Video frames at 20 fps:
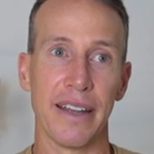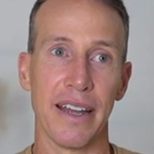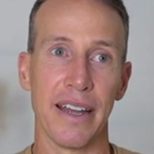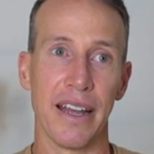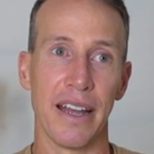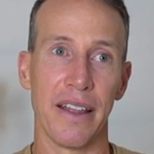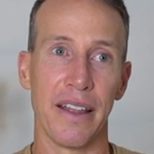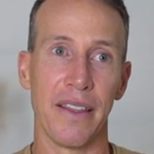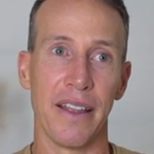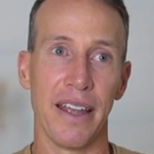
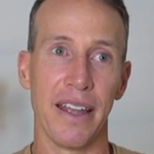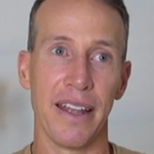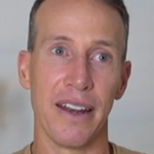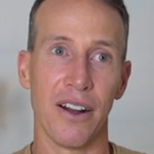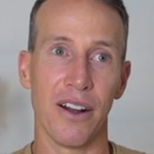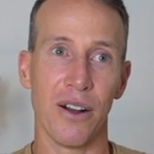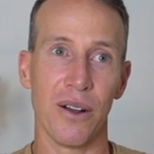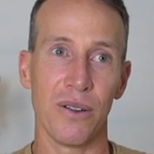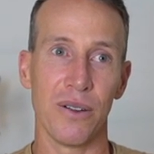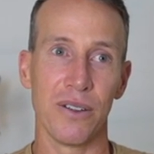and then
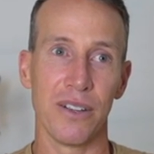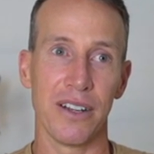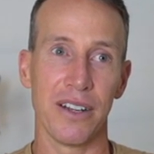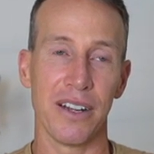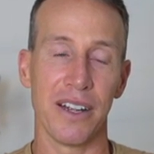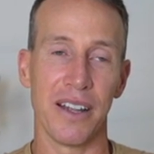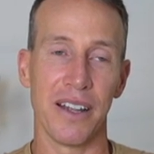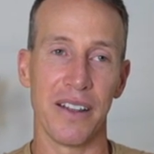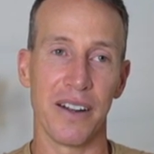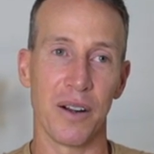hold it
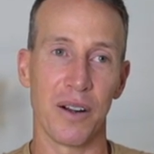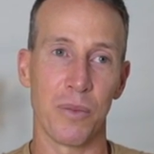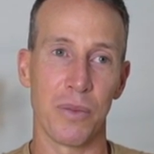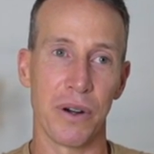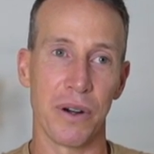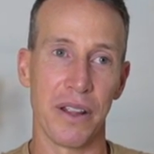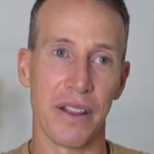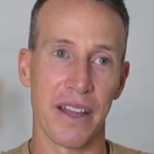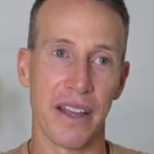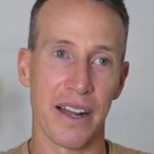and then I'll
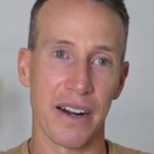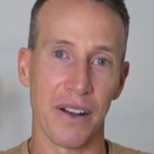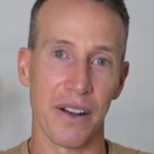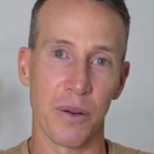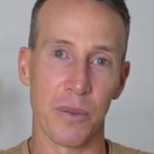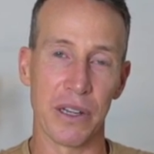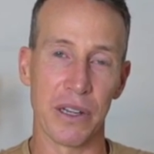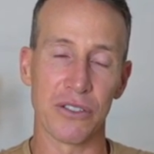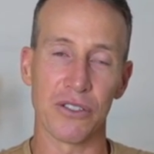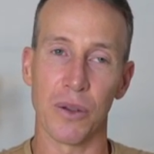breathe out a
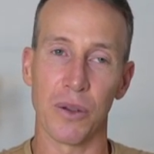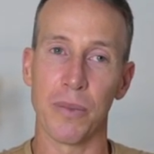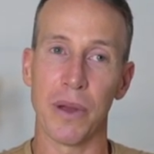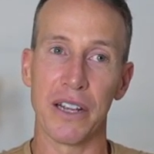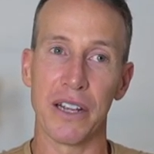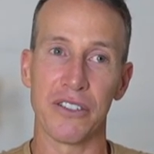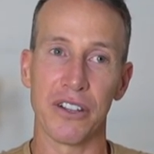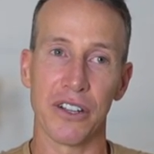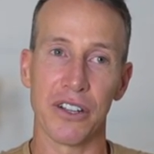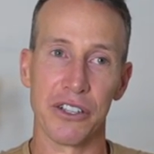little bit. So
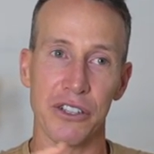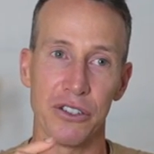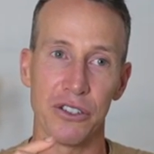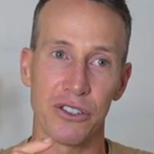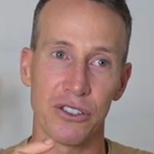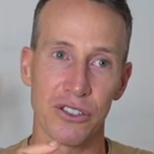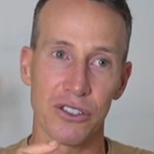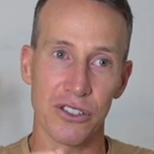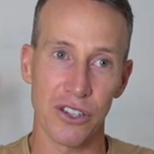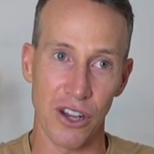basically you
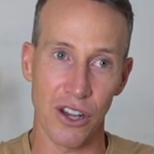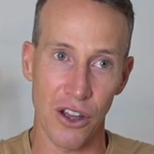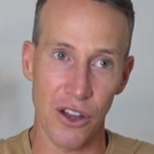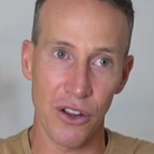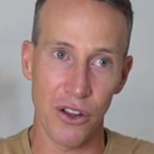slow.